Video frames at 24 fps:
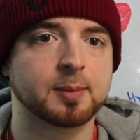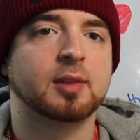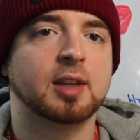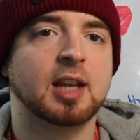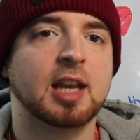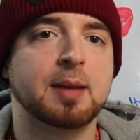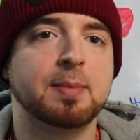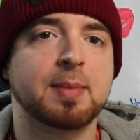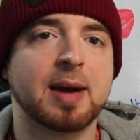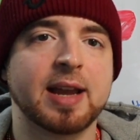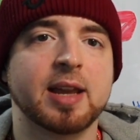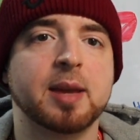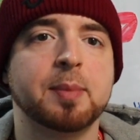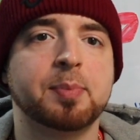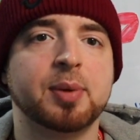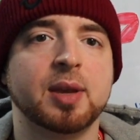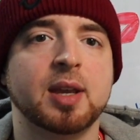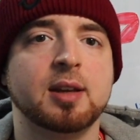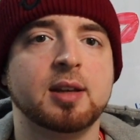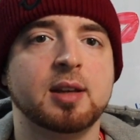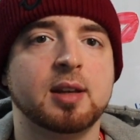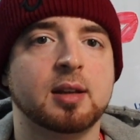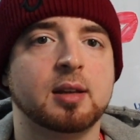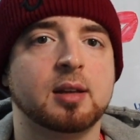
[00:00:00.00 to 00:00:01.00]
In my
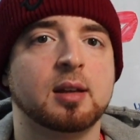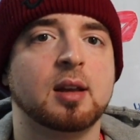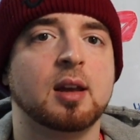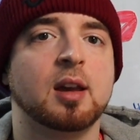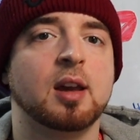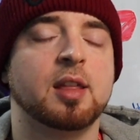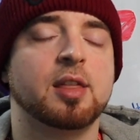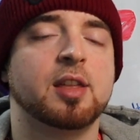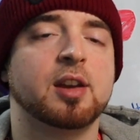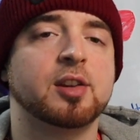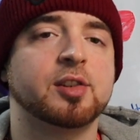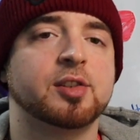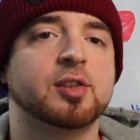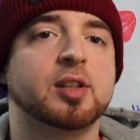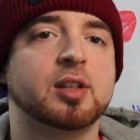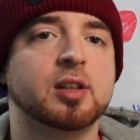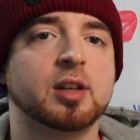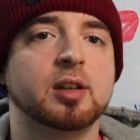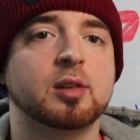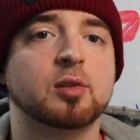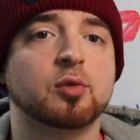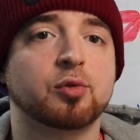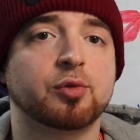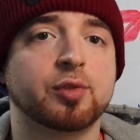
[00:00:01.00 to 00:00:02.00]
opinion, there's
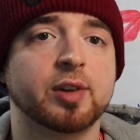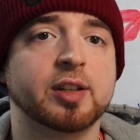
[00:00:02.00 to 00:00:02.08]
good